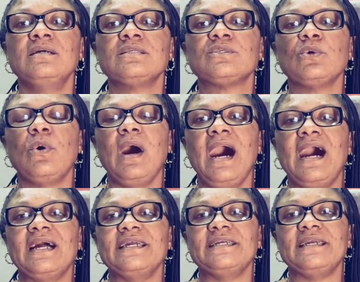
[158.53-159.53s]
So
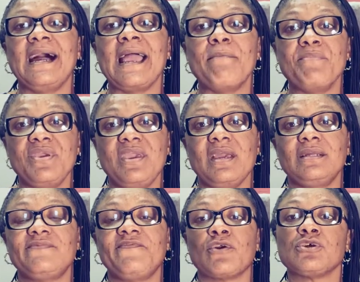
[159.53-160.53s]
I am here
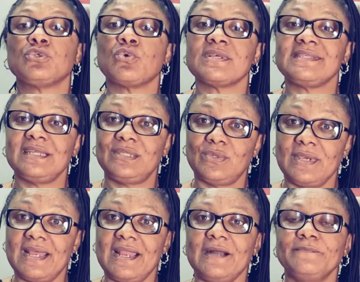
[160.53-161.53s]
for us to reason
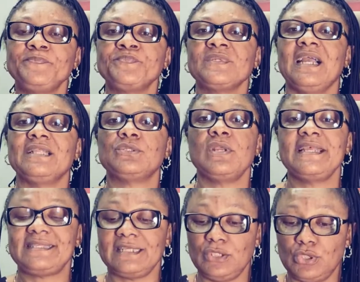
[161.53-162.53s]
together and to
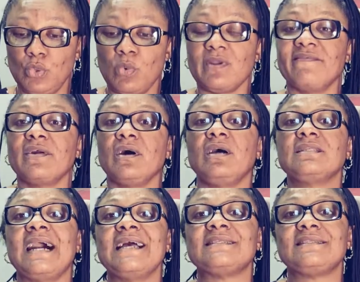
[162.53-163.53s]
listen to the word of
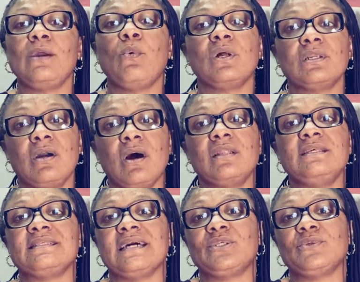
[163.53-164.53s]
God and see what God
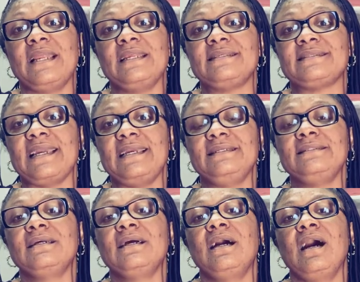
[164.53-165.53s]
is actually
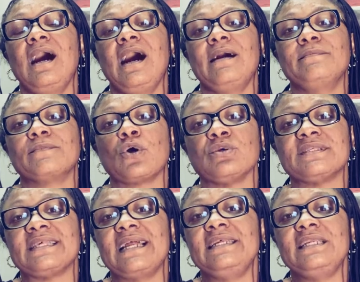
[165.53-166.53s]
saying
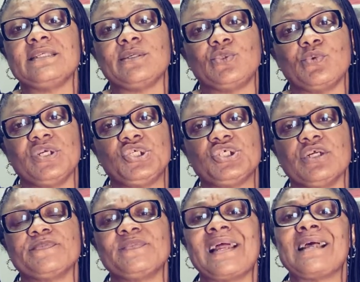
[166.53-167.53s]
concerning the
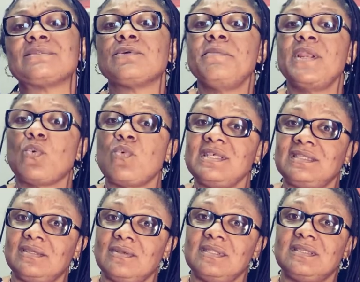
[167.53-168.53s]
situation. There are so many
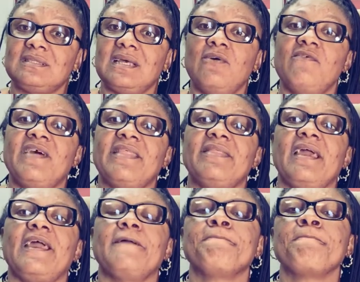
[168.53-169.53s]
questions over
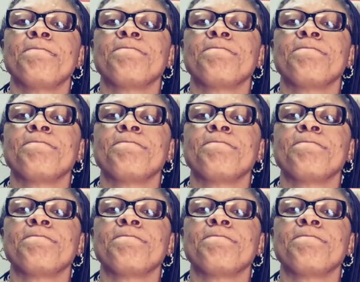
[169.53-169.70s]
there.